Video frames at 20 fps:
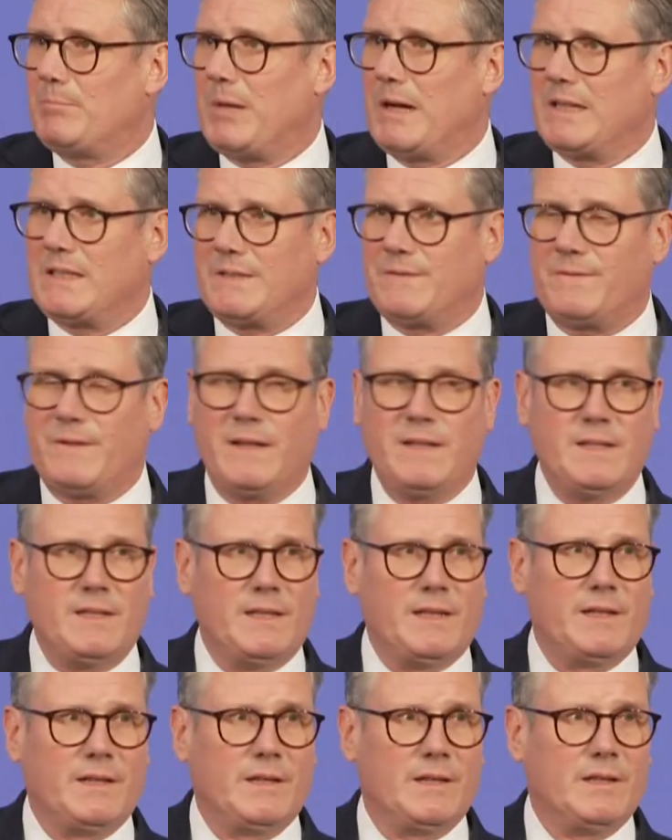by
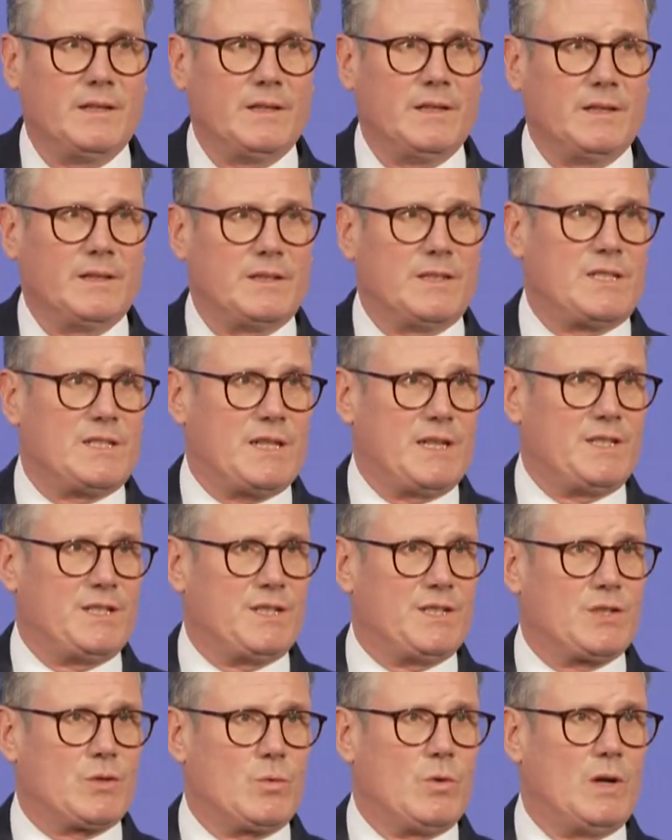defending the
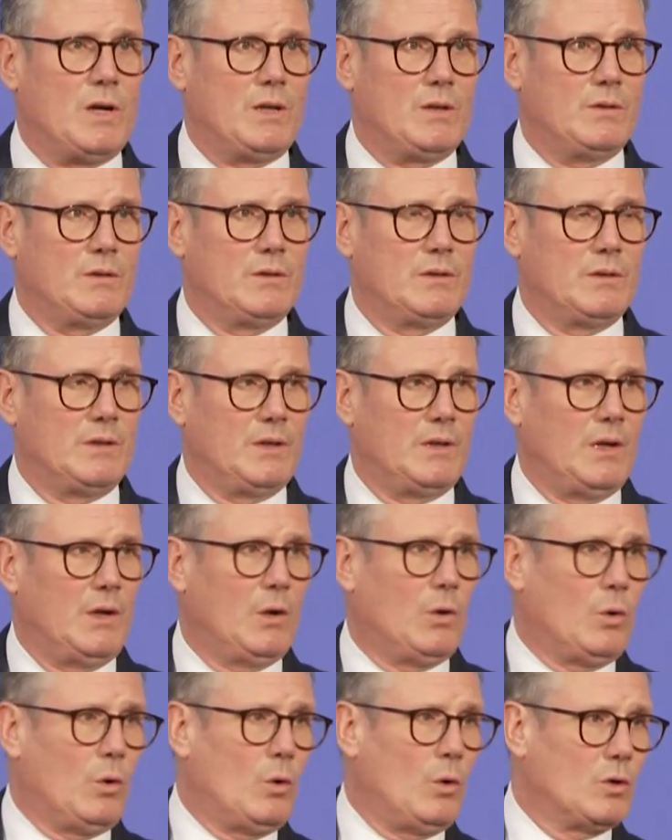status quo
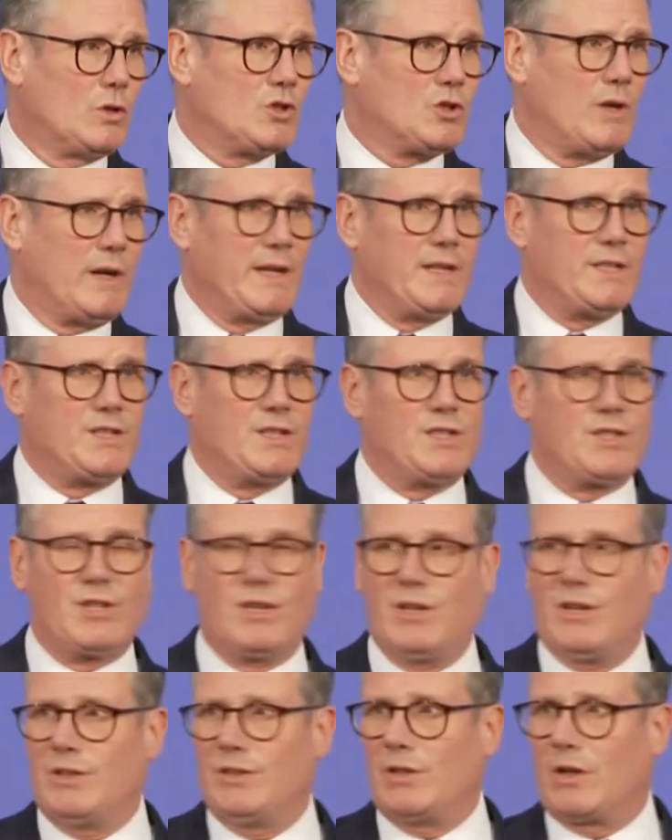or trying to
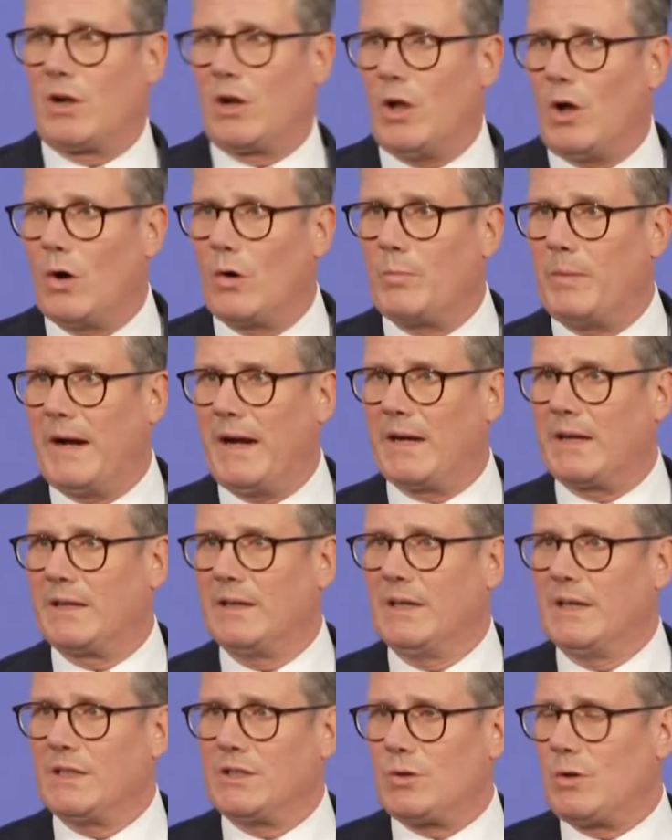turn the clock back
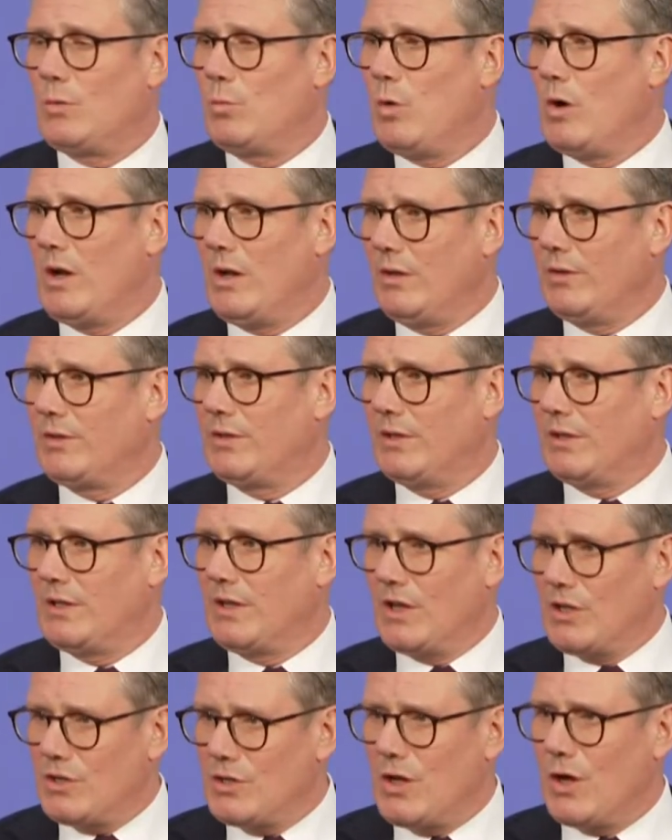to a world that
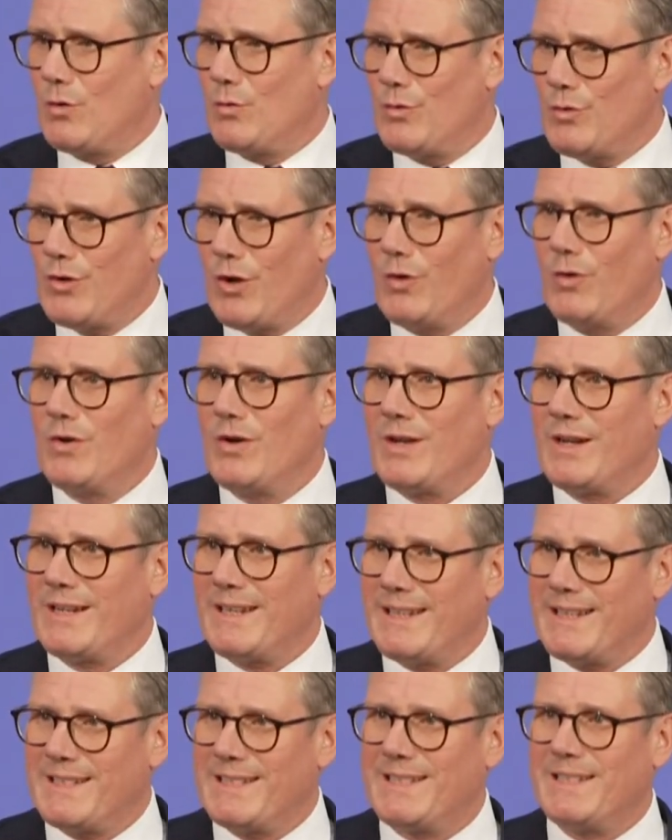no longer
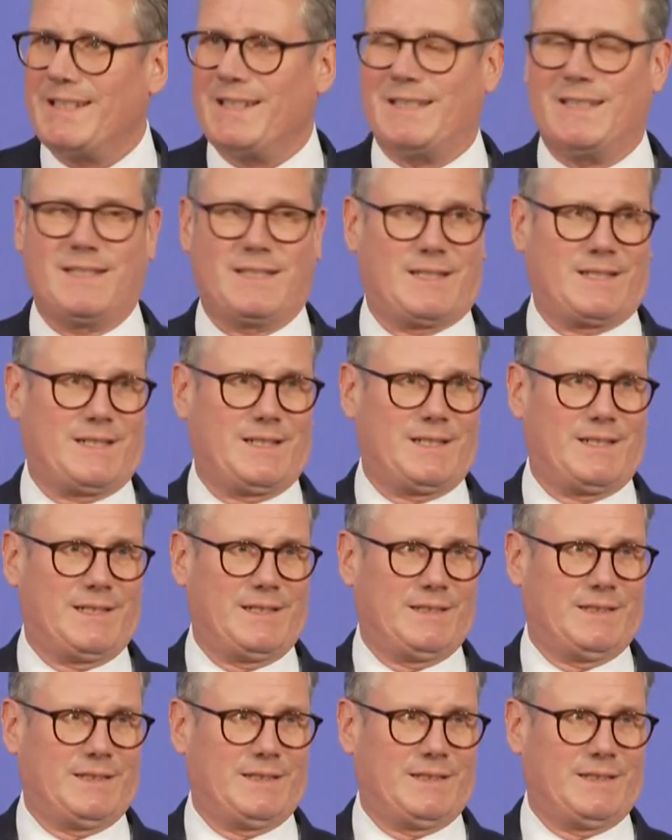exists.